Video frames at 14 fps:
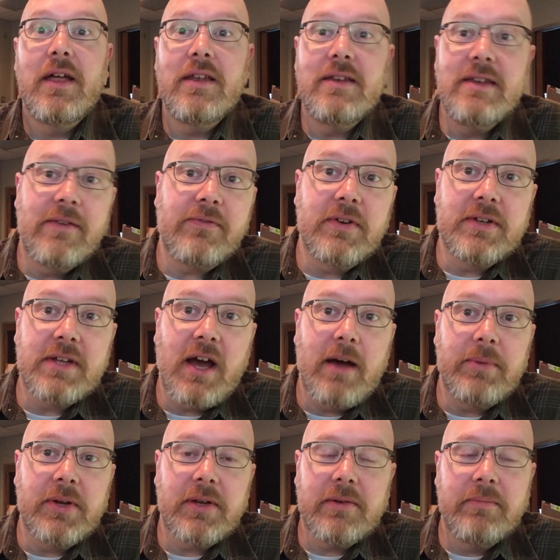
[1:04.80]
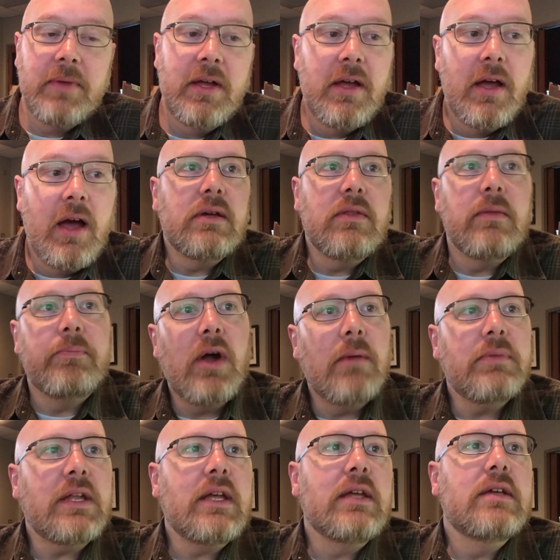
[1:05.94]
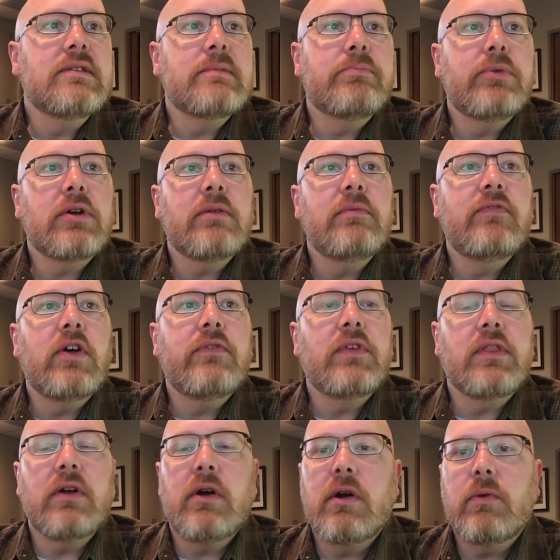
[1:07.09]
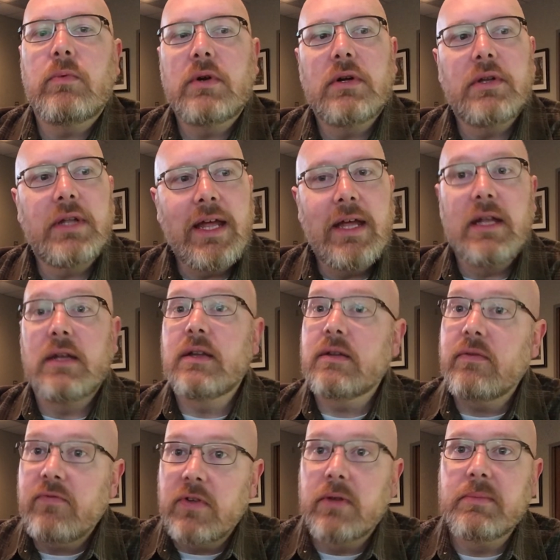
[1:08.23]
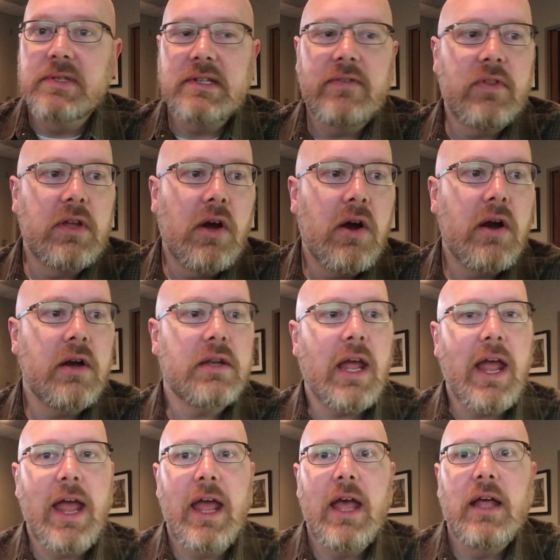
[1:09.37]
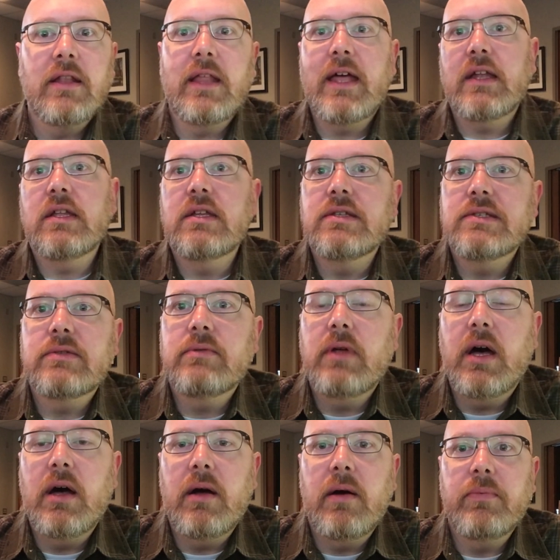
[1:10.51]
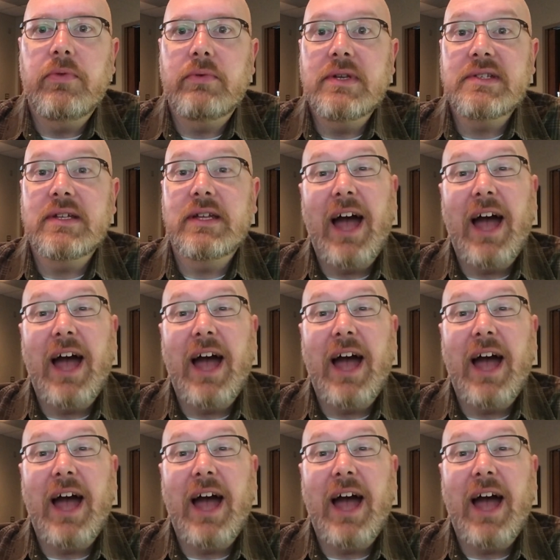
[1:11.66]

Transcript: Different topic. The prompt is a book involving the art world, and film is definitely art, and that is the reasoning.